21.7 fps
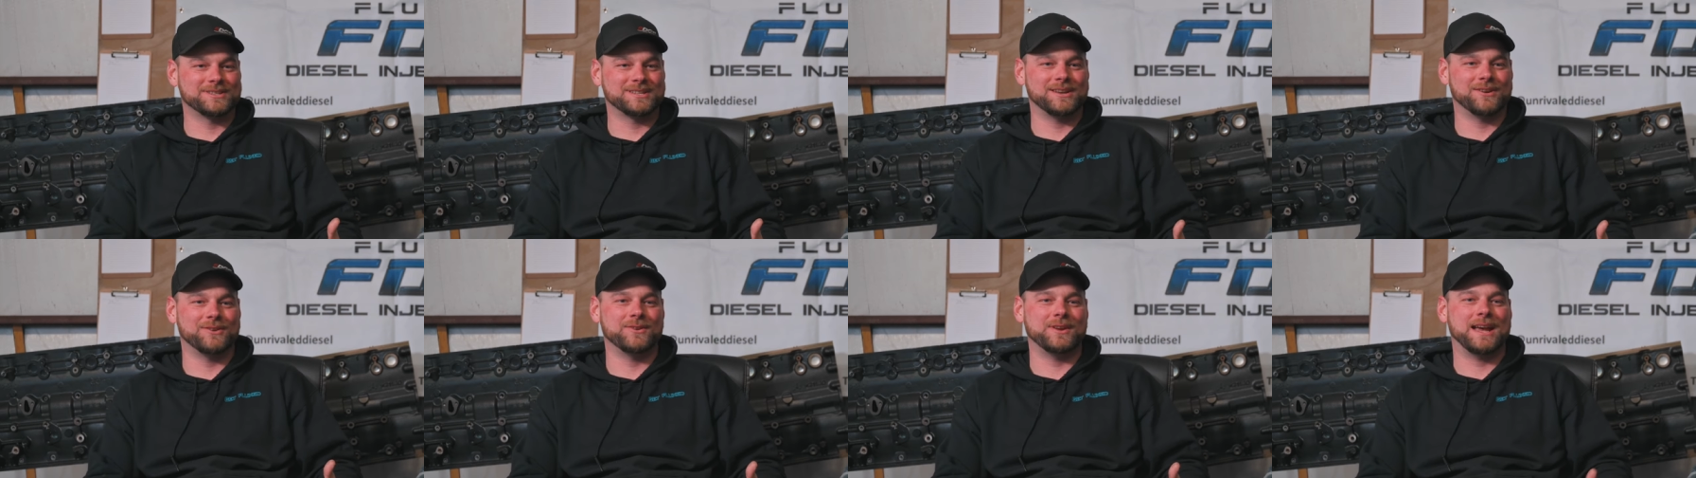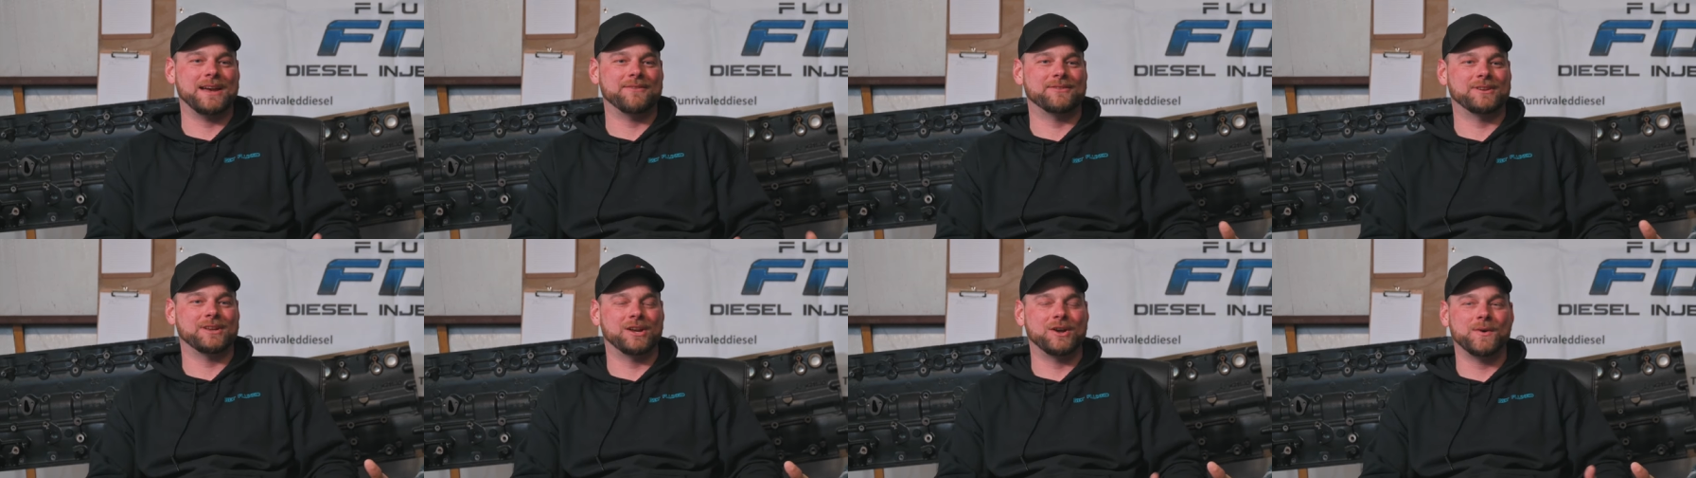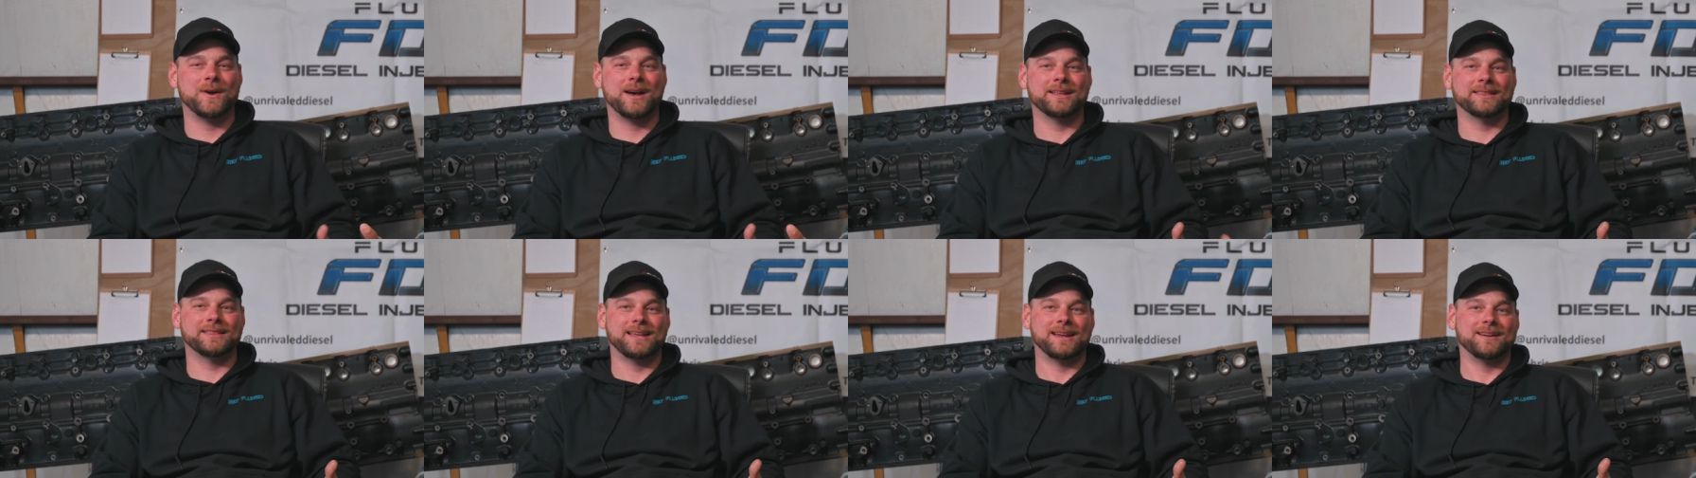So you have yeah. to go
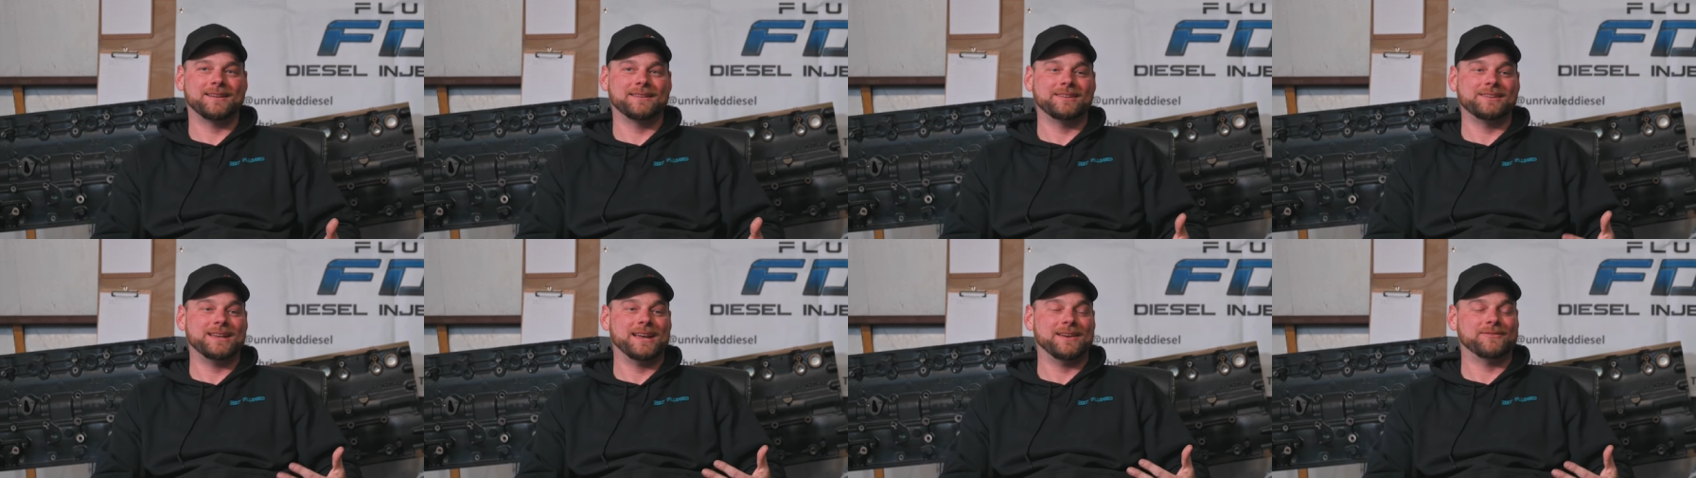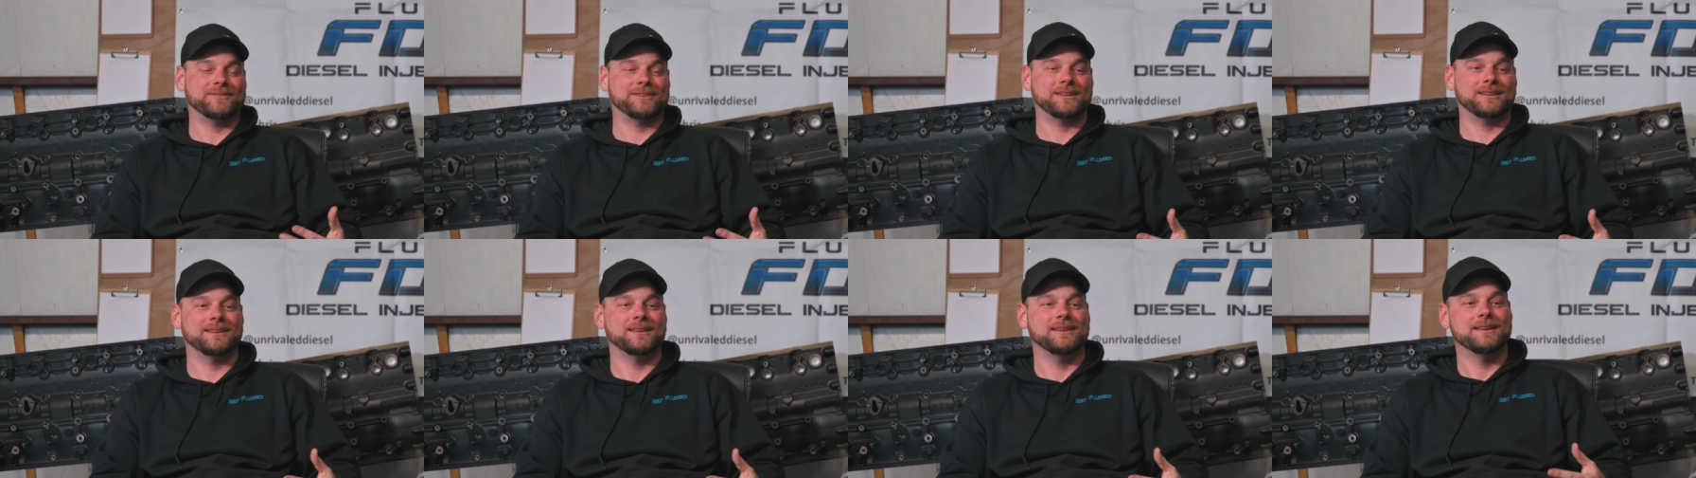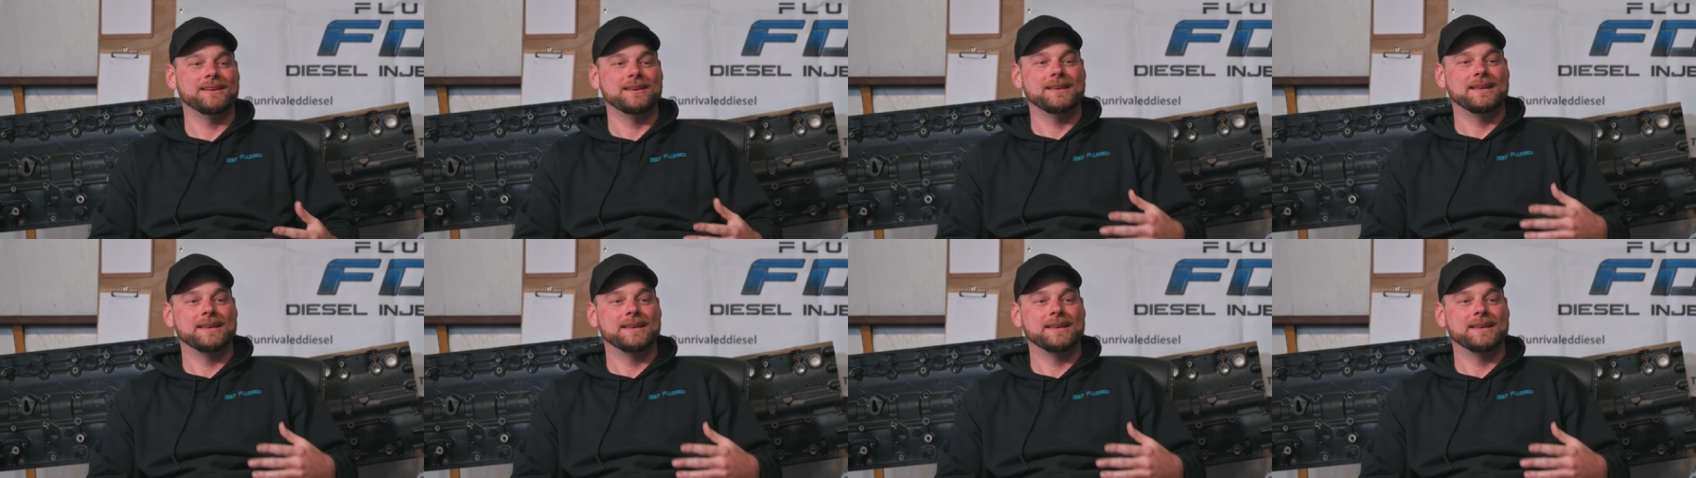out there and you have to